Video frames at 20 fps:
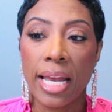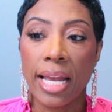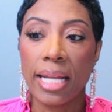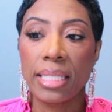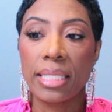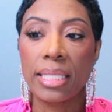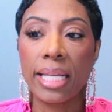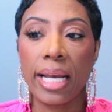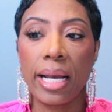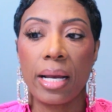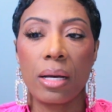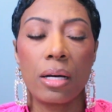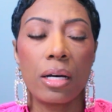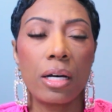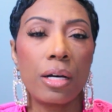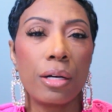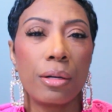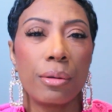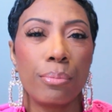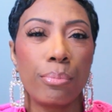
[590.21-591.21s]
It's like
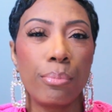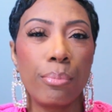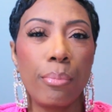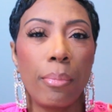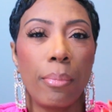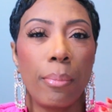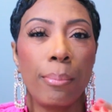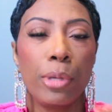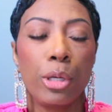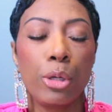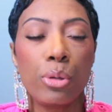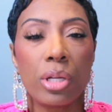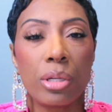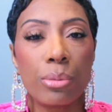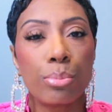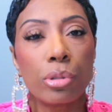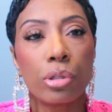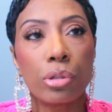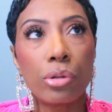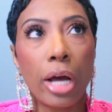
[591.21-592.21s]
a
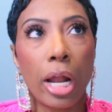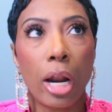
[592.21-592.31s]
muted blue.